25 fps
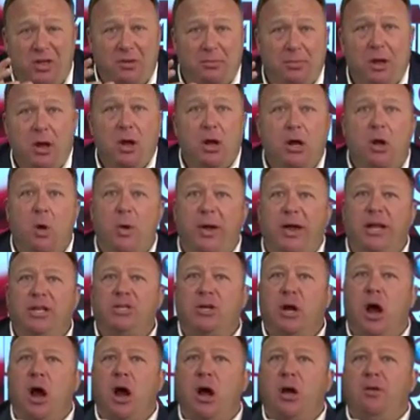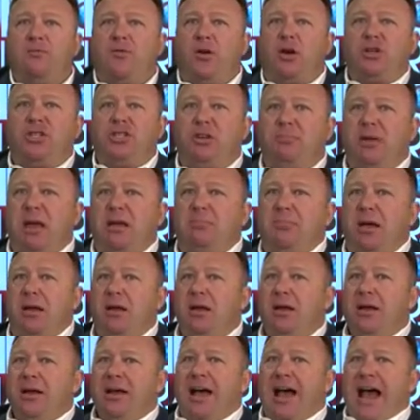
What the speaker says: them, going, it's art, First Amendment,